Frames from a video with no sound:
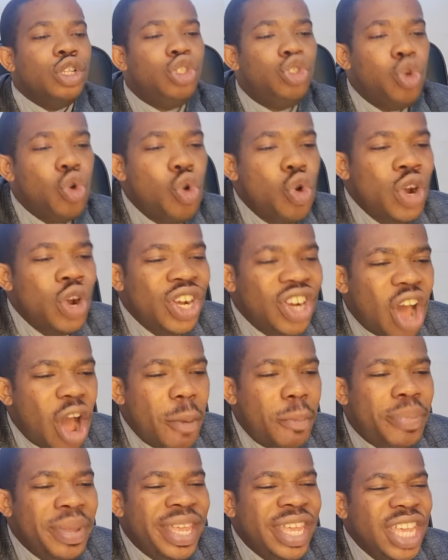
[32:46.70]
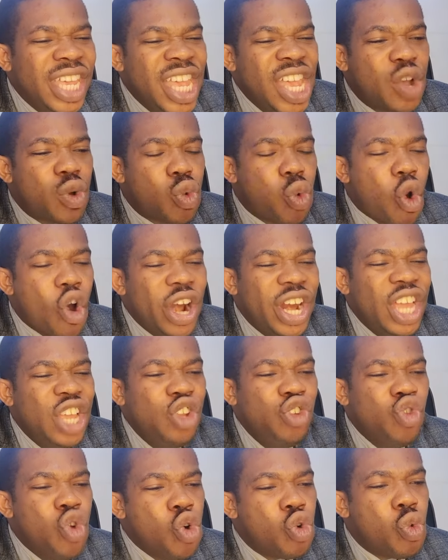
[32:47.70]
Do not be equally
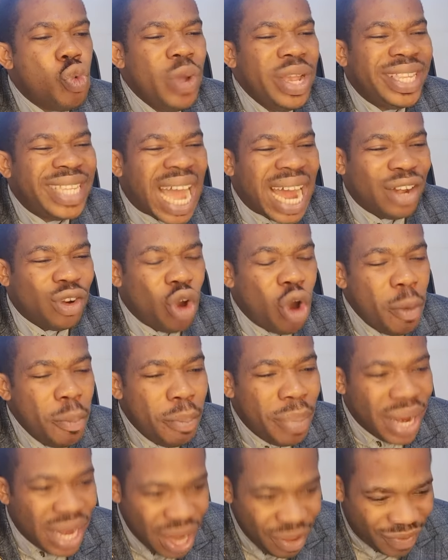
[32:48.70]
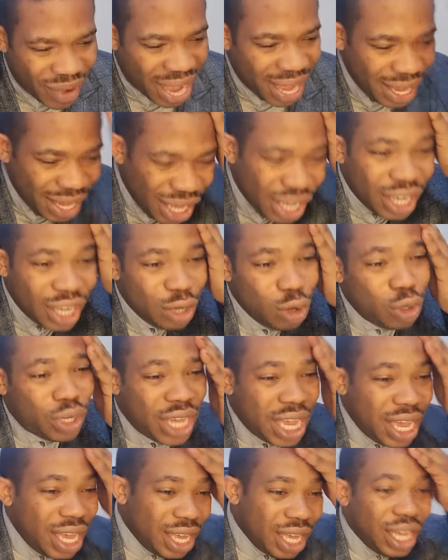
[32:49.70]
yoked with an unbeliever. You
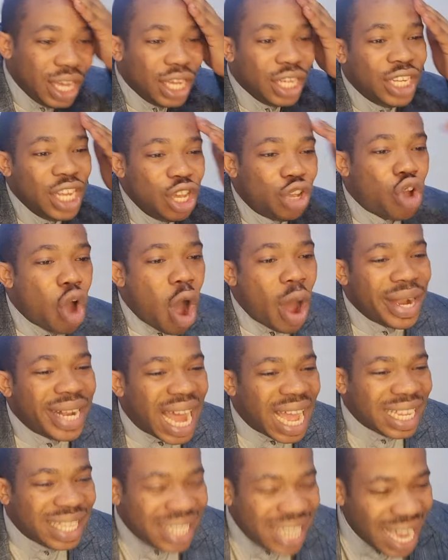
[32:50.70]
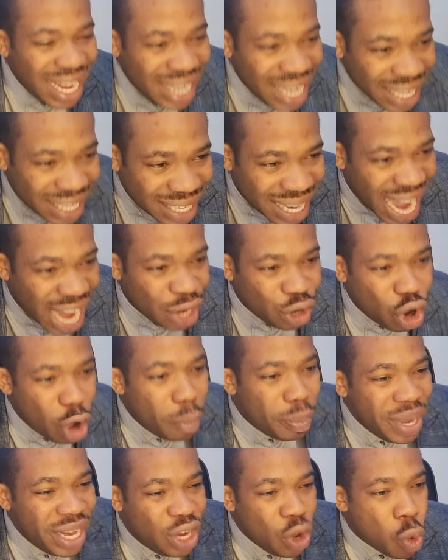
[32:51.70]
see, the God that said it
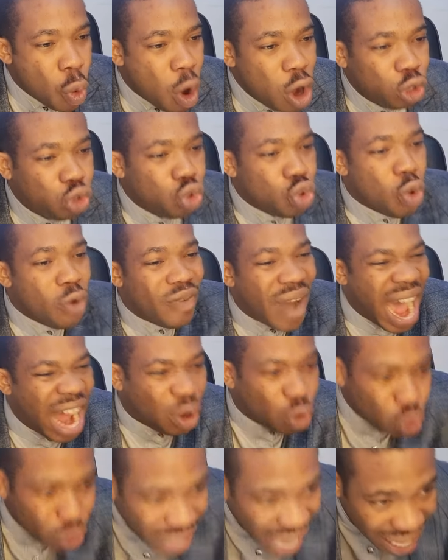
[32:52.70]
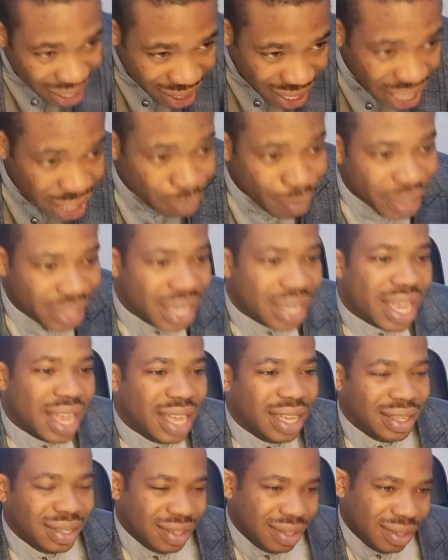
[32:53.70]
cannot be the one to overrule that statement again.